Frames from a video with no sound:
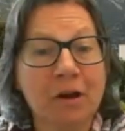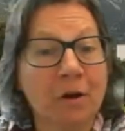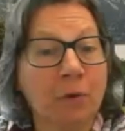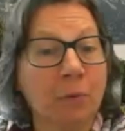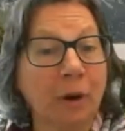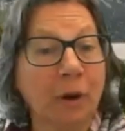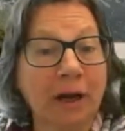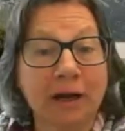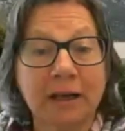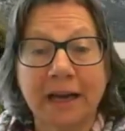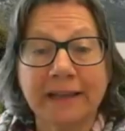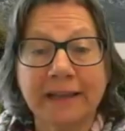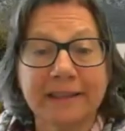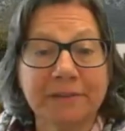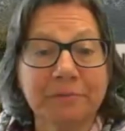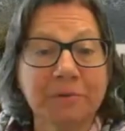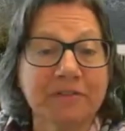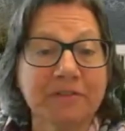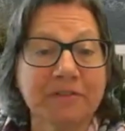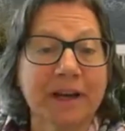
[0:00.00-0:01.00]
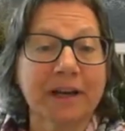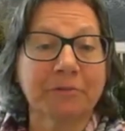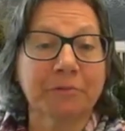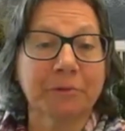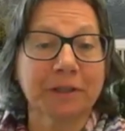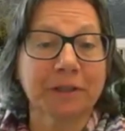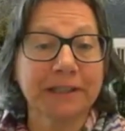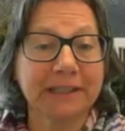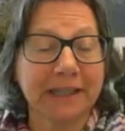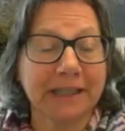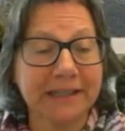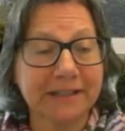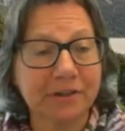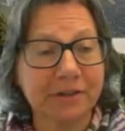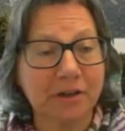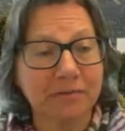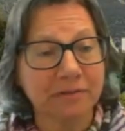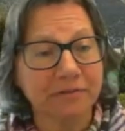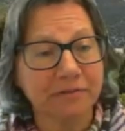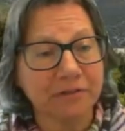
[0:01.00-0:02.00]
Well, I think we've got a really nice
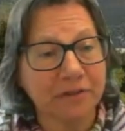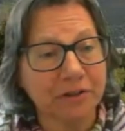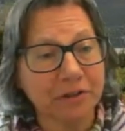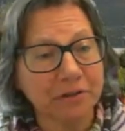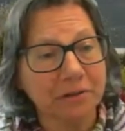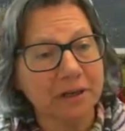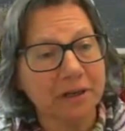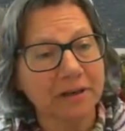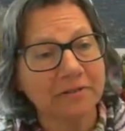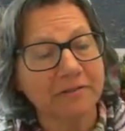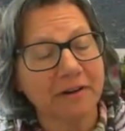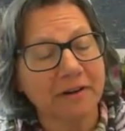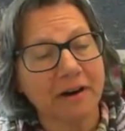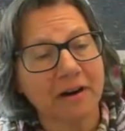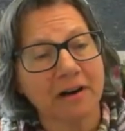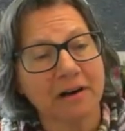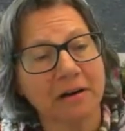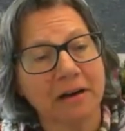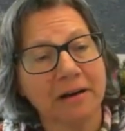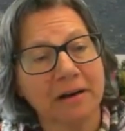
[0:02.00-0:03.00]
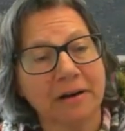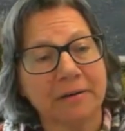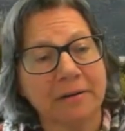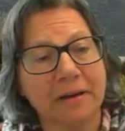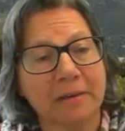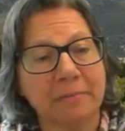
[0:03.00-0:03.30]
overview of our uh,